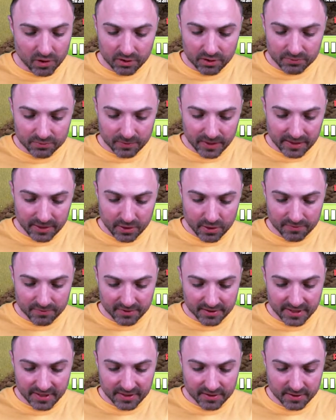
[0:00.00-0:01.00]
right over
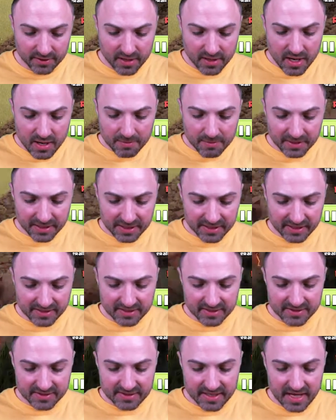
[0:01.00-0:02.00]
here, but he
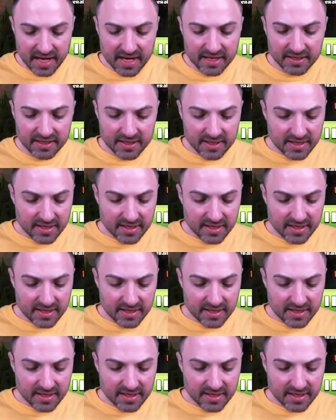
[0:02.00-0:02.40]
does not.